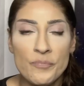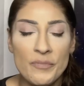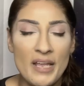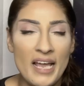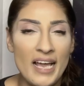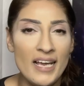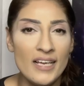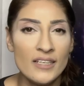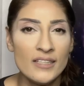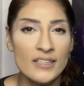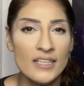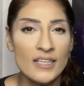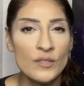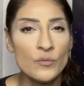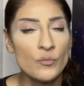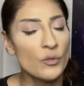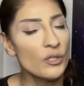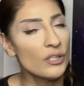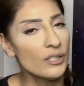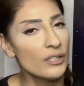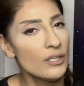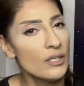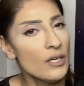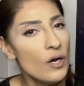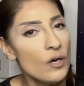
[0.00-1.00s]
And then we're
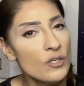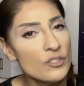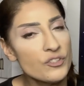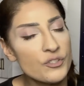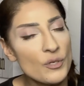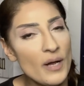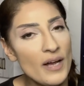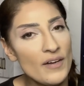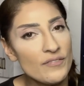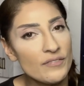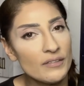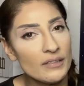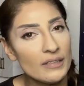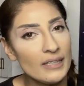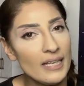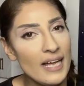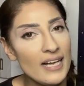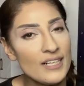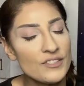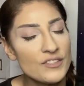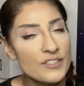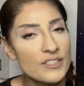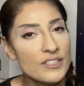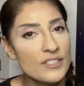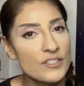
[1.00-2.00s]
going to also have
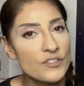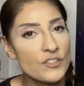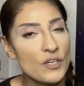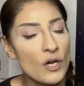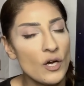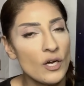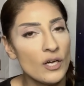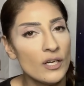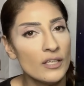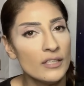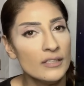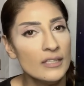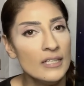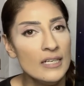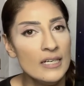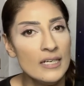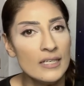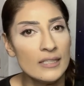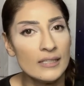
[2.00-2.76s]
classes on